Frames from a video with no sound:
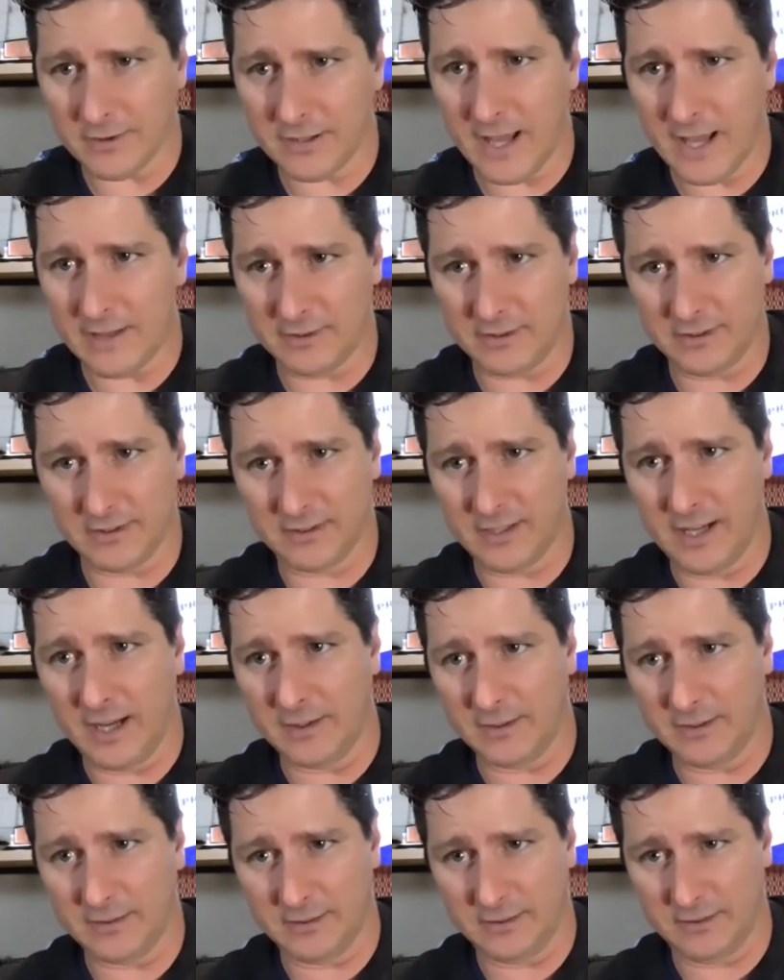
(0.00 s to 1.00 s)
has its
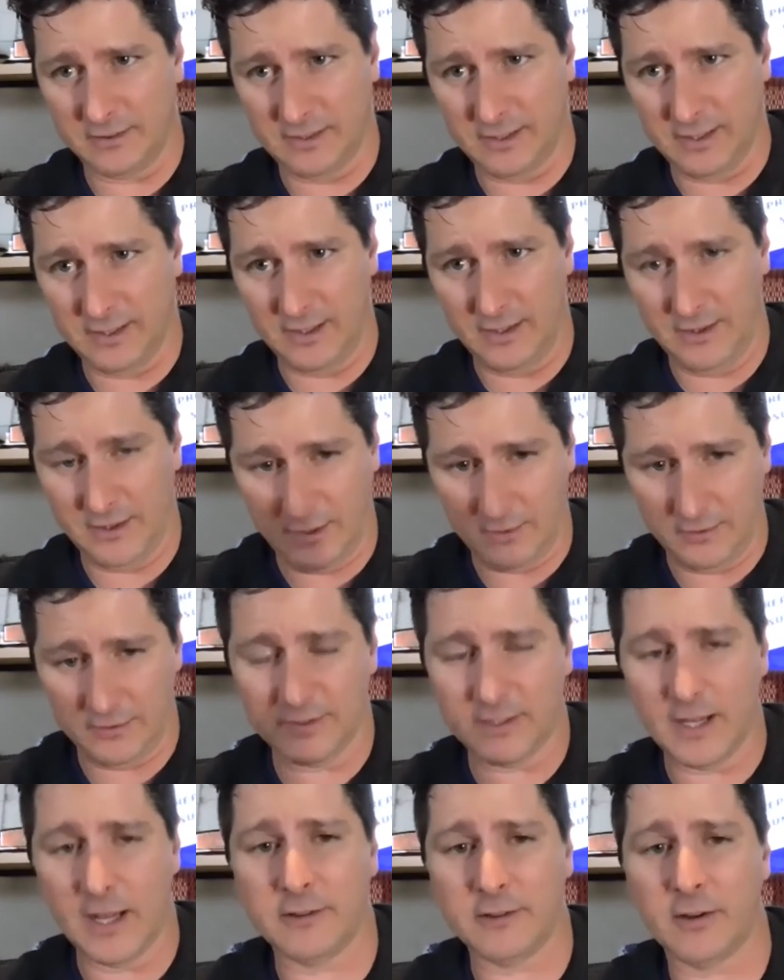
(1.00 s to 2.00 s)
sights, their
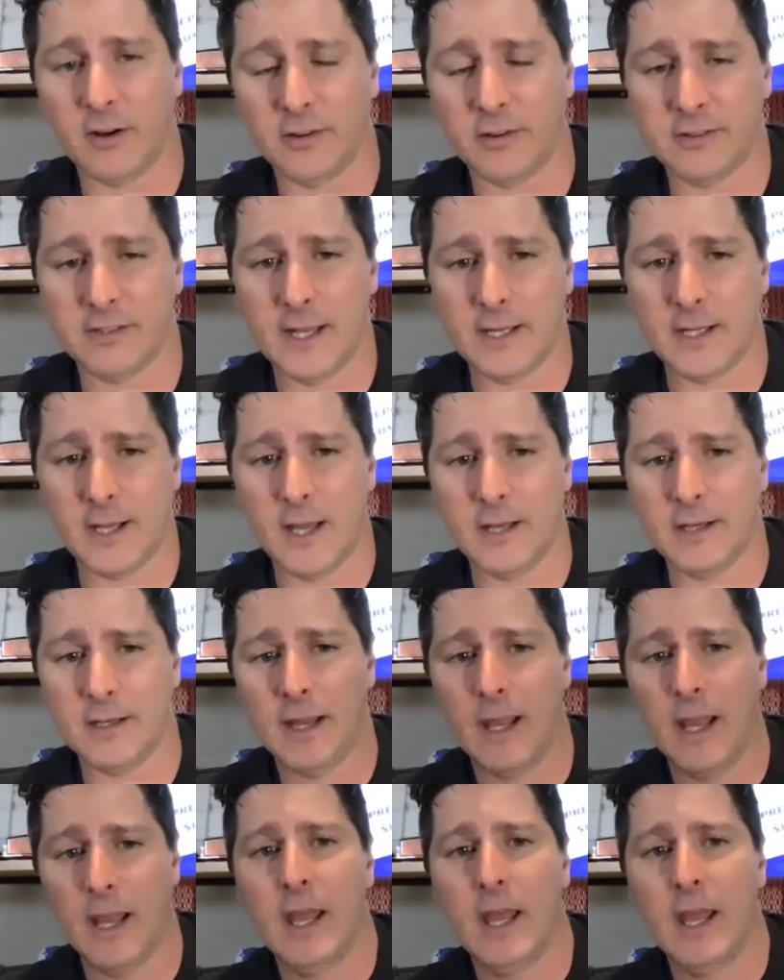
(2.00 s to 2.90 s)
sights are set on